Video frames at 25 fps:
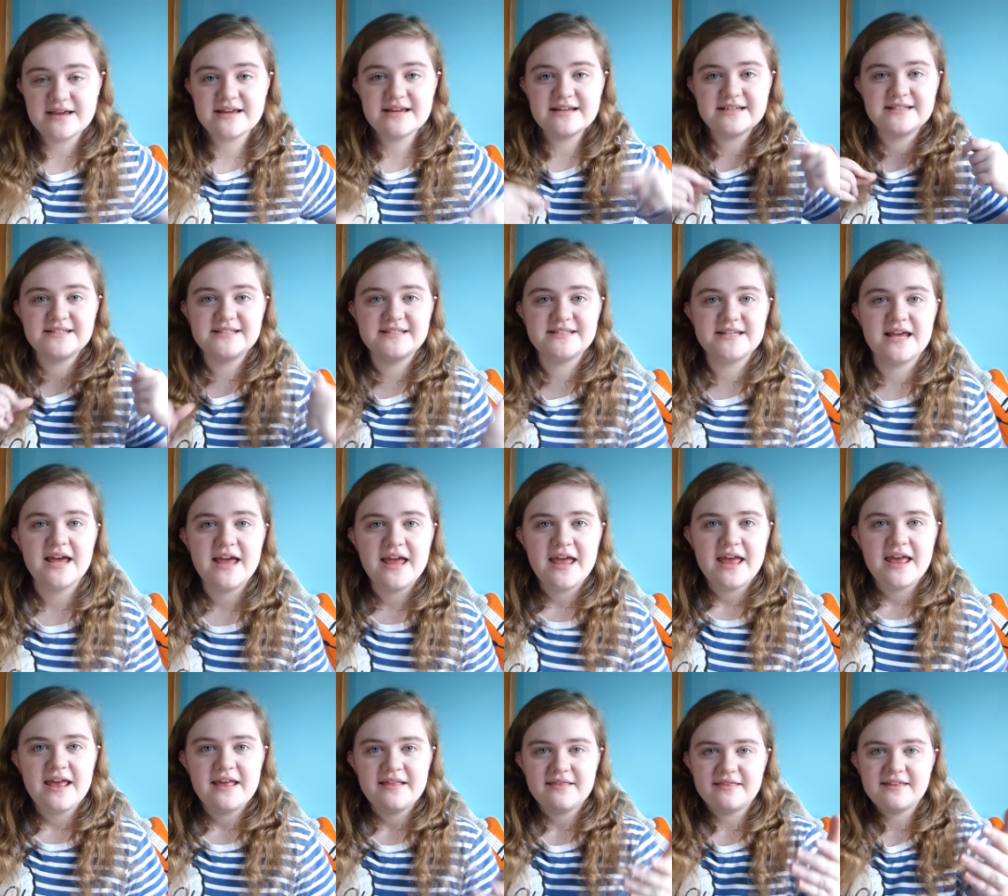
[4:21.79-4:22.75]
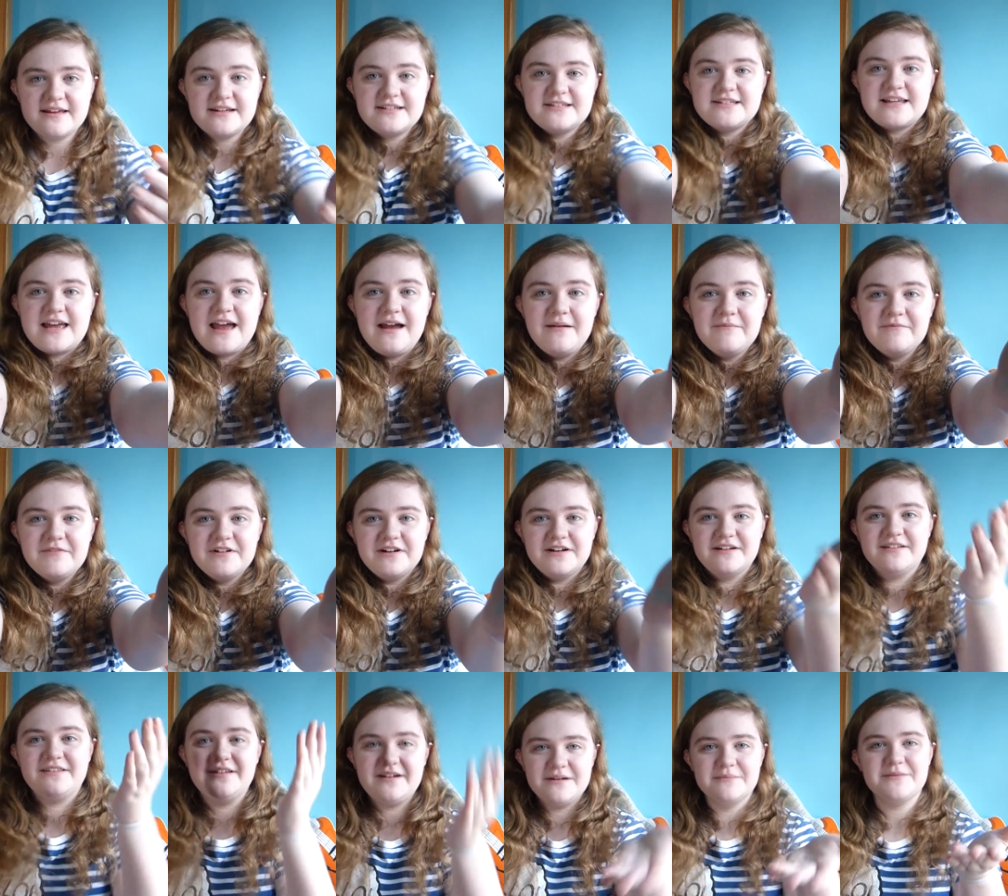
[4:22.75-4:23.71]
is this
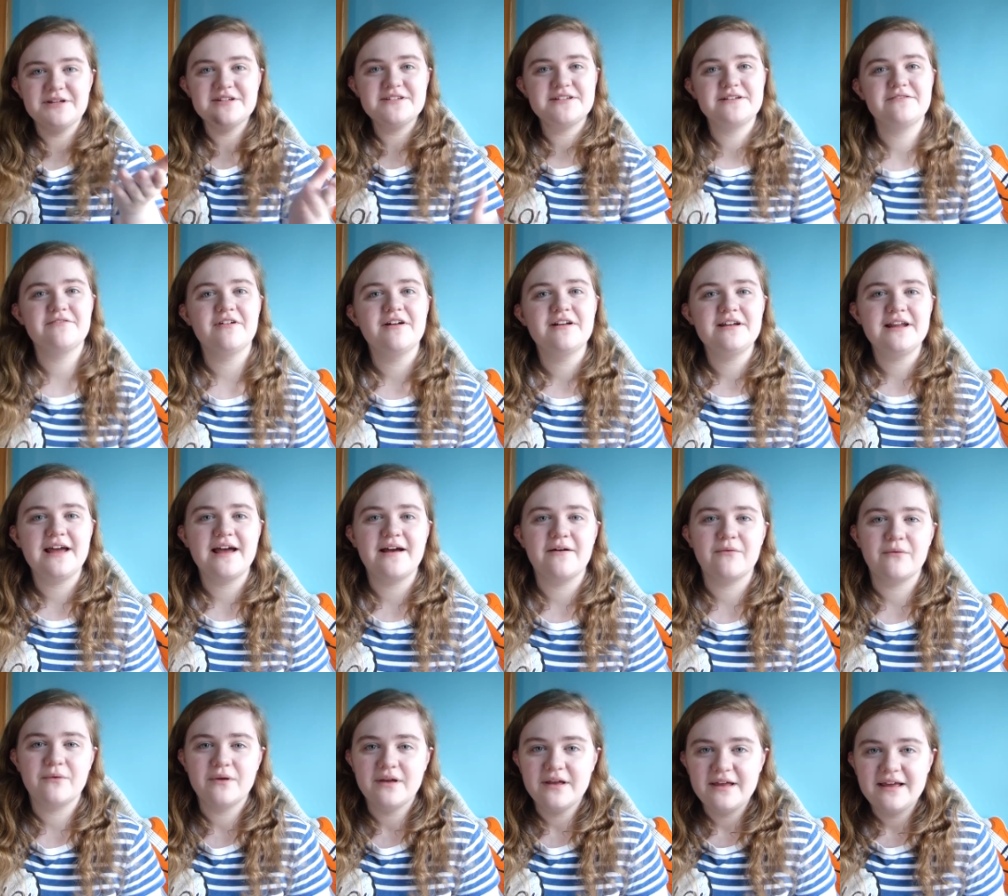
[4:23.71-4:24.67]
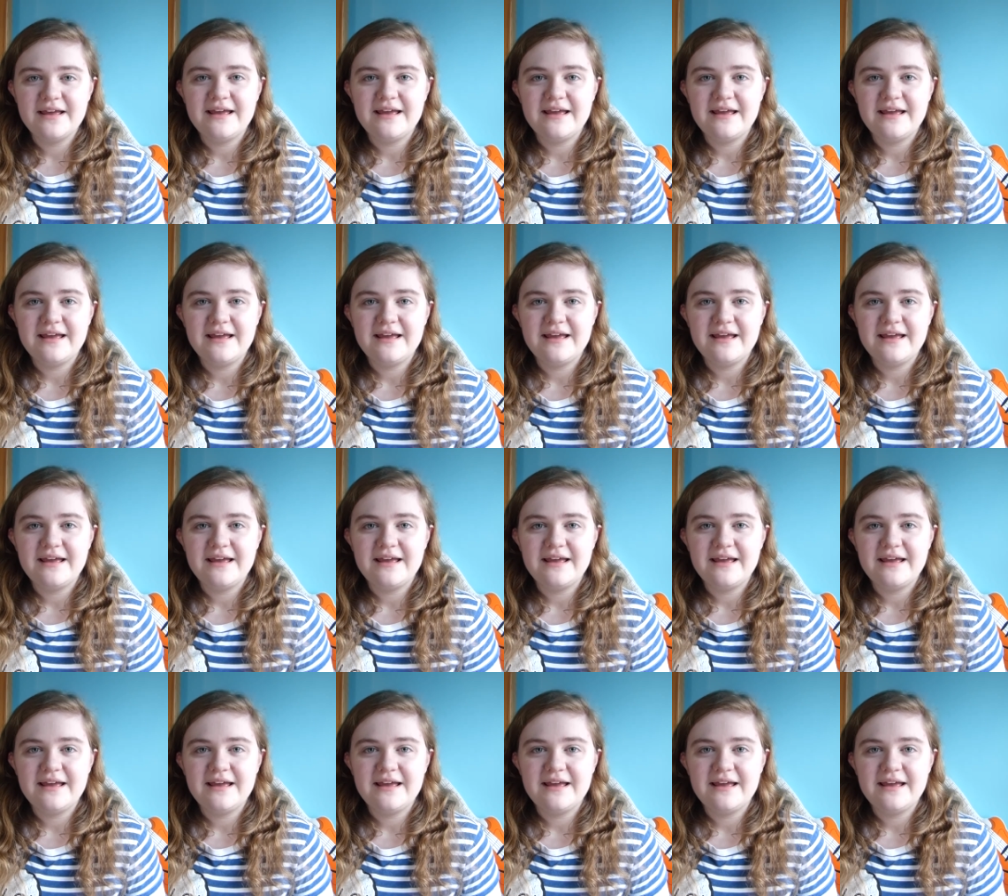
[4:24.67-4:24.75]
camera that I'm using right now.